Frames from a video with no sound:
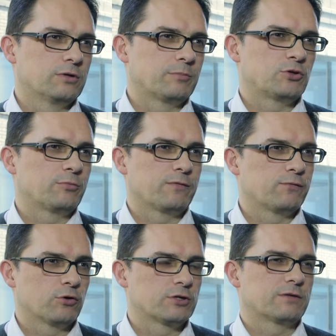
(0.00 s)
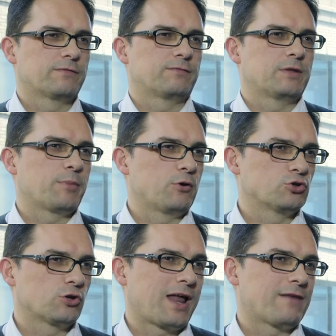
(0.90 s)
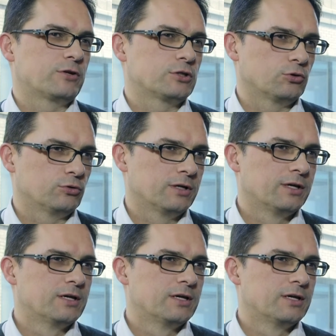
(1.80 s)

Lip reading: up to about £450 on an average loan.